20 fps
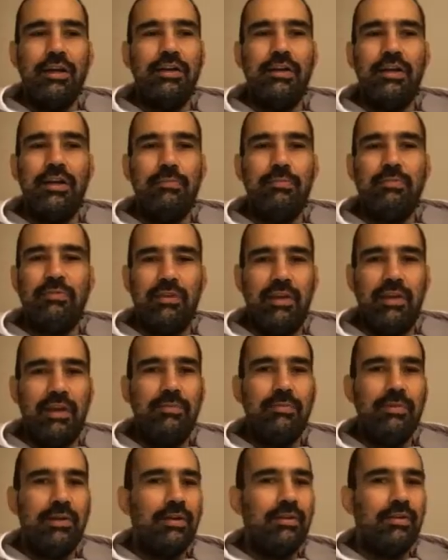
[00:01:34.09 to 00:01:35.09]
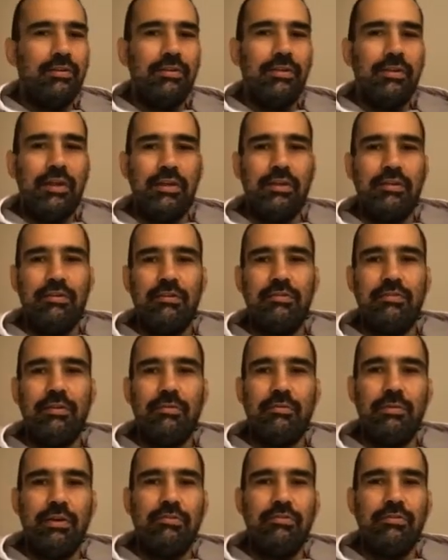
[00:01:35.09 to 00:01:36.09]
the hips there, man. There's a
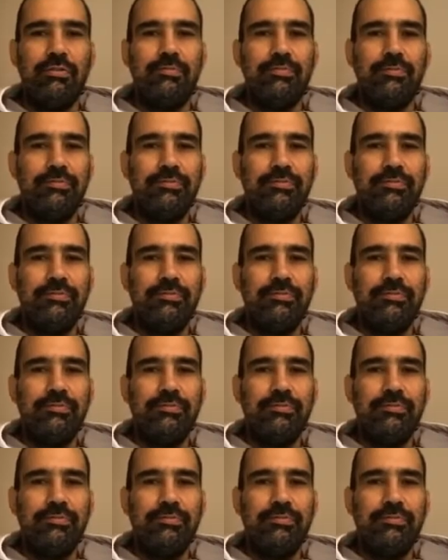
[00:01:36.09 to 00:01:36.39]
great gym.